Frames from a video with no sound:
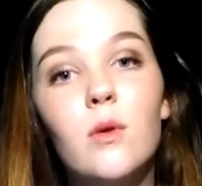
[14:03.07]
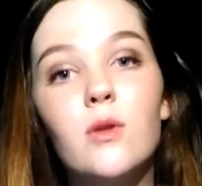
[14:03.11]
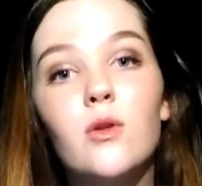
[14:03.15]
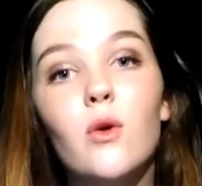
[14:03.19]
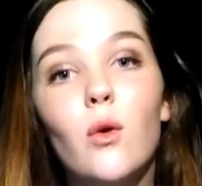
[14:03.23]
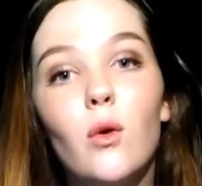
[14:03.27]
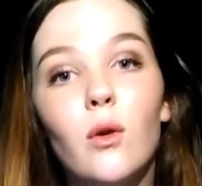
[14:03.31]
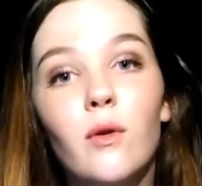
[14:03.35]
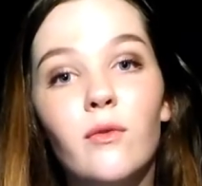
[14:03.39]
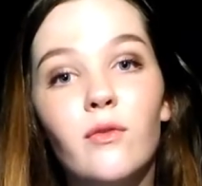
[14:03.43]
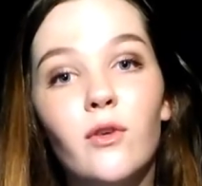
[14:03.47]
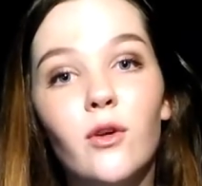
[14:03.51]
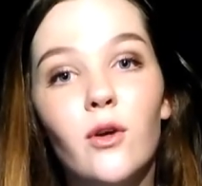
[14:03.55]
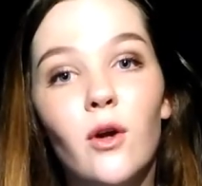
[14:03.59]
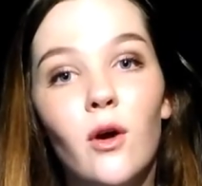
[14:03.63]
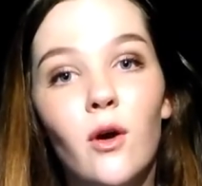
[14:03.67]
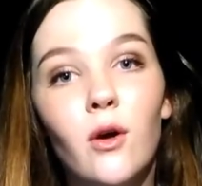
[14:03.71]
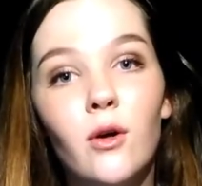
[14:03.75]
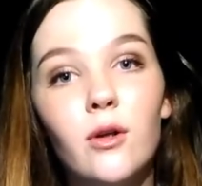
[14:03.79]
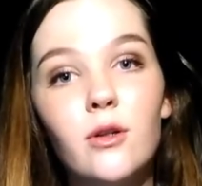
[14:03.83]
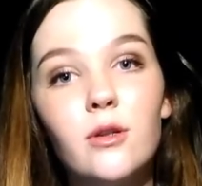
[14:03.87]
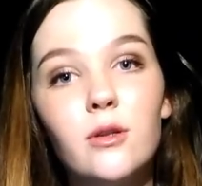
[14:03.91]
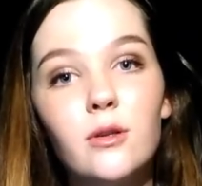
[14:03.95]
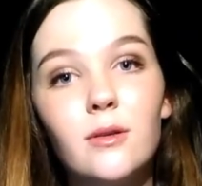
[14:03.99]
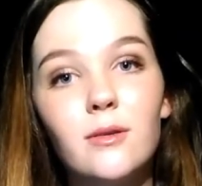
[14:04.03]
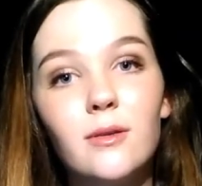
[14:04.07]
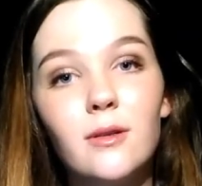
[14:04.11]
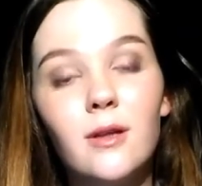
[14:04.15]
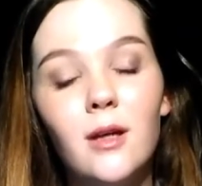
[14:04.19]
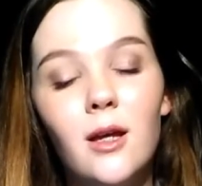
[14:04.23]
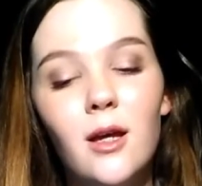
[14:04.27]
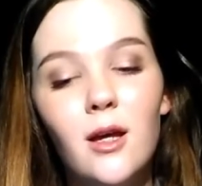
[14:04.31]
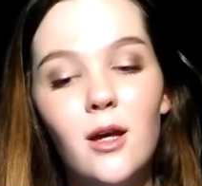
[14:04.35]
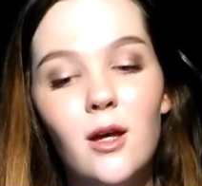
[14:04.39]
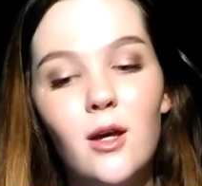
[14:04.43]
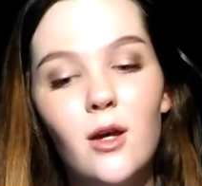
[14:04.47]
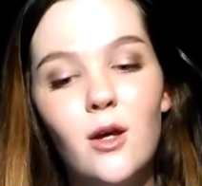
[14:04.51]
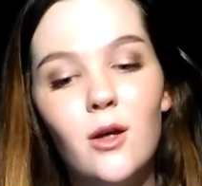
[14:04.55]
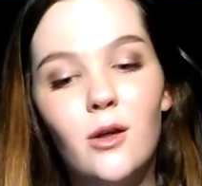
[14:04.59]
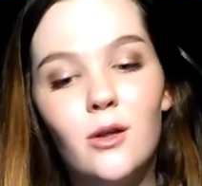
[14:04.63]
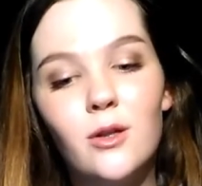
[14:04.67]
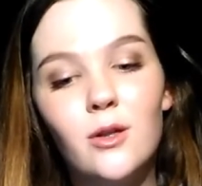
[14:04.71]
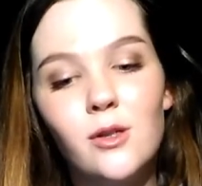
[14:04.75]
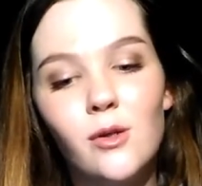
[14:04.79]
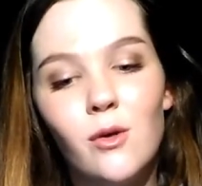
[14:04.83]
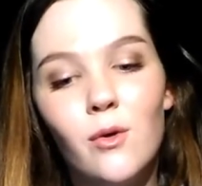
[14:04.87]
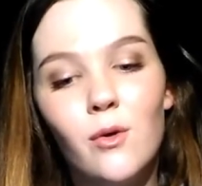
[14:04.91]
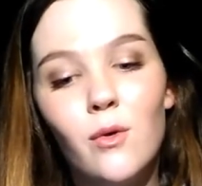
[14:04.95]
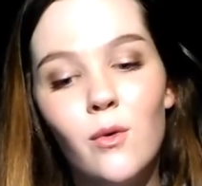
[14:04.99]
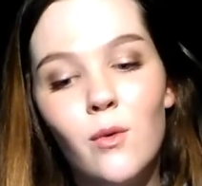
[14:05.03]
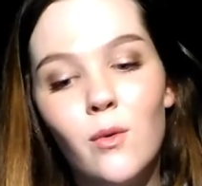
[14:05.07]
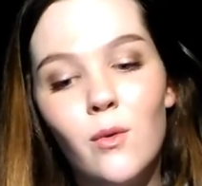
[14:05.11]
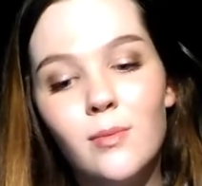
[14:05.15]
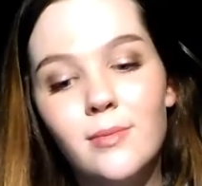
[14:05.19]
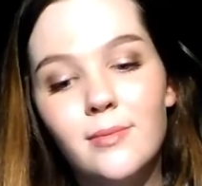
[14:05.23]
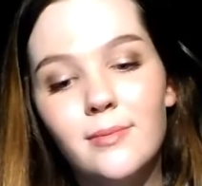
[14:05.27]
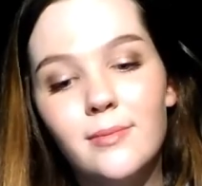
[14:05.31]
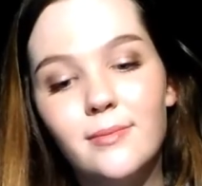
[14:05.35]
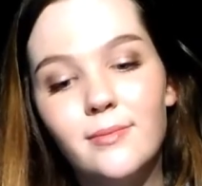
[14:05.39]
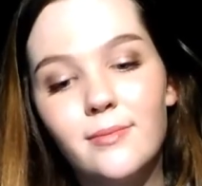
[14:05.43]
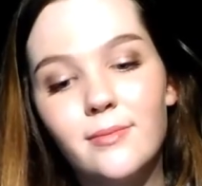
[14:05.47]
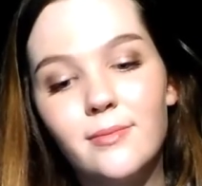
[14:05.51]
with all of your heart." So